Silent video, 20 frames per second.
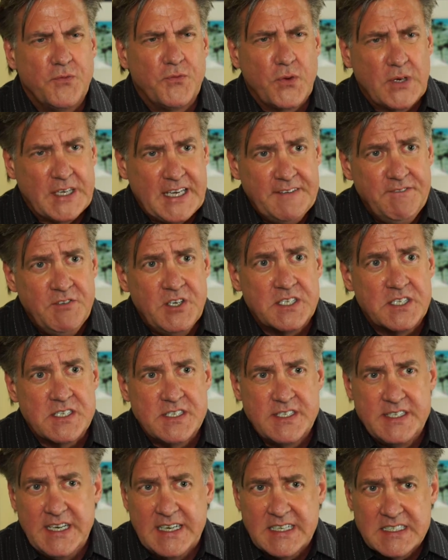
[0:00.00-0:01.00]

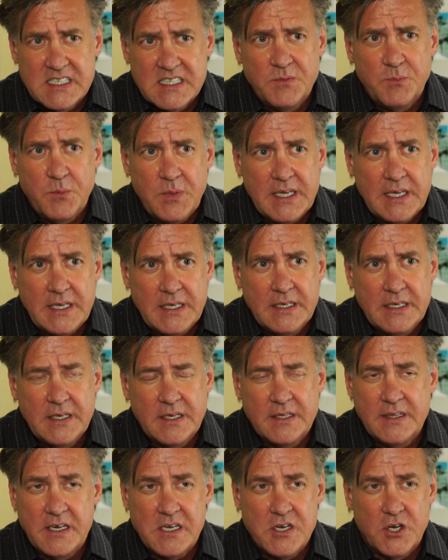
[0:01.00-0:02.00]
Forgiveness doesn't
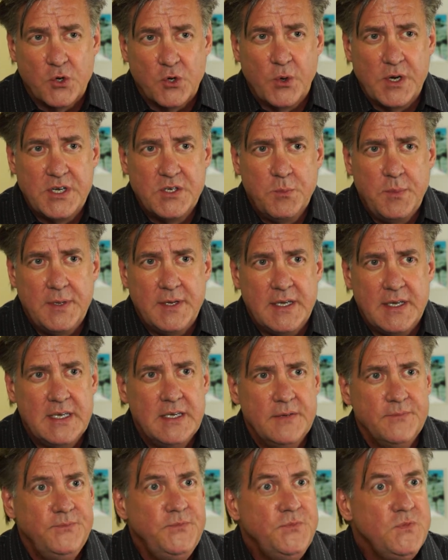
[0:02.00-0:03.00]
mean that you're going to
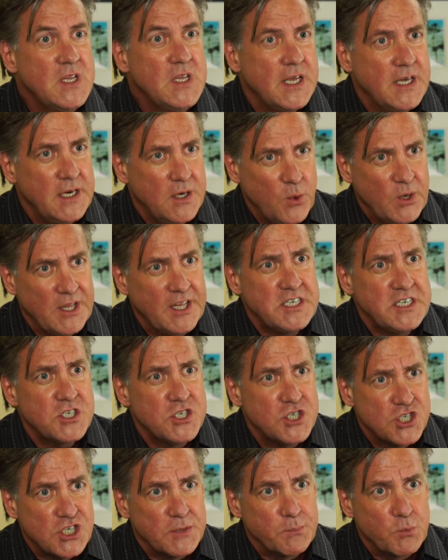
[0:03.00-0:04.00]
be in a
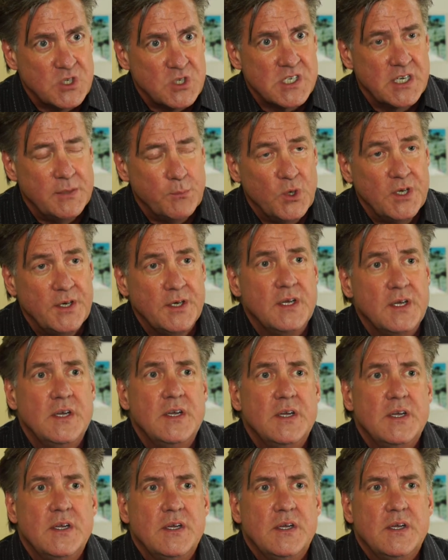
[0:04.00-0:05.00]
relationship with someone.
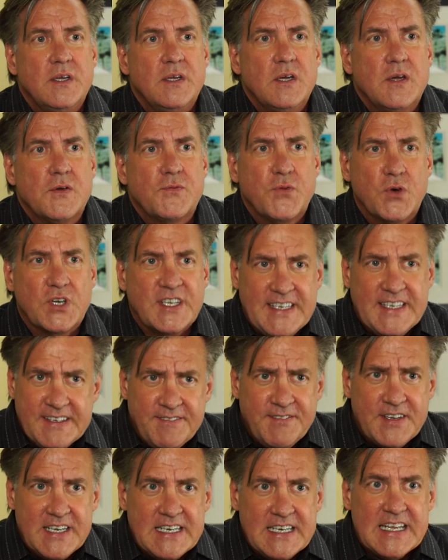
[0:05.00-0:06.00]

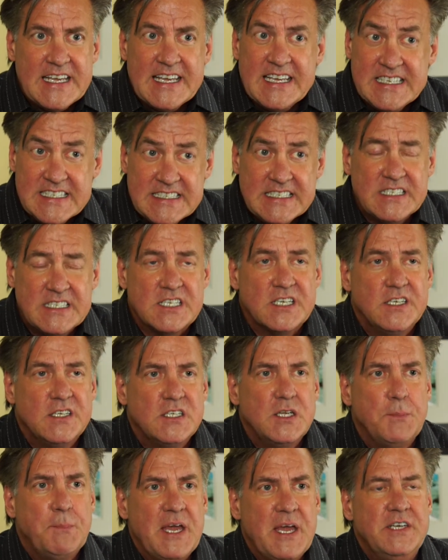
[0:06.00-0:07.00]
Forgiving isn't
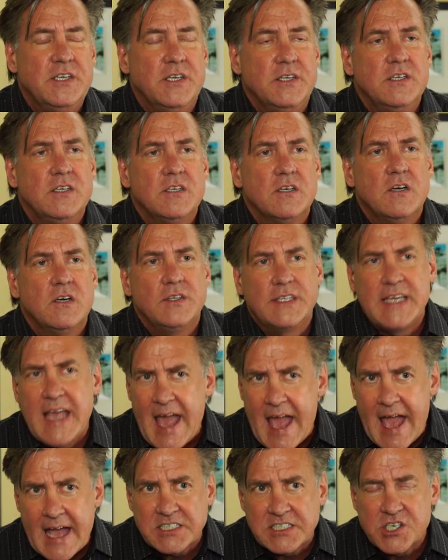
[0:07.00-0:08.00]
dependent on
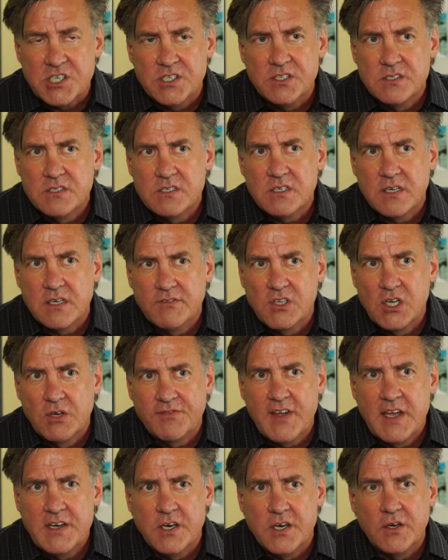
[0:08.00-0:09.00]
the actions of the
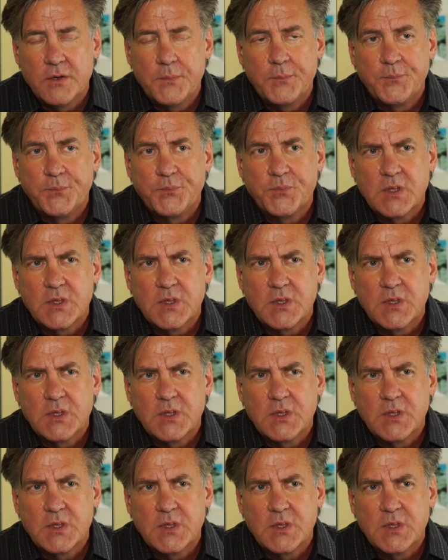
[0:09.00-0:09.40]
offender.